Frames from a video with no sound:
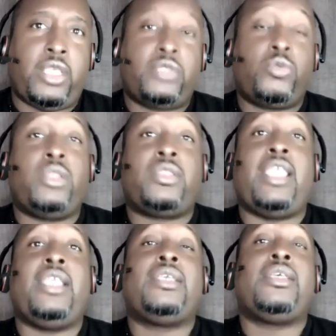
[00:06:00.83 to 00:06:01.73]
That's what
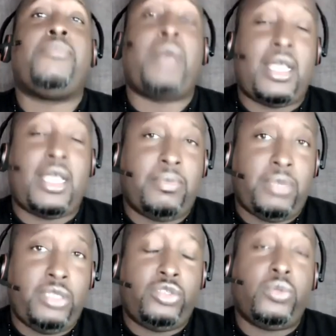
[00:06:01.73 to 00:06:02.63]
they could possibly